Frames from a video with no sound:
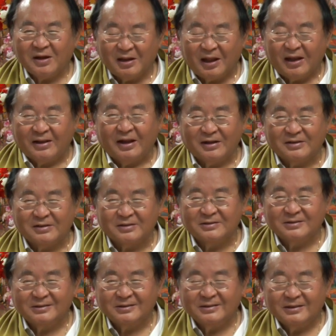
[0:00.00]
Like that.
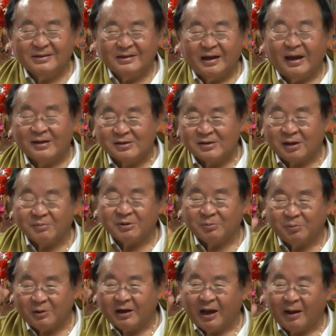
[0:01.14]
And sometimes
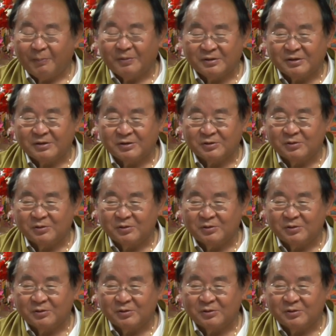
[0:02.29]
what happens is,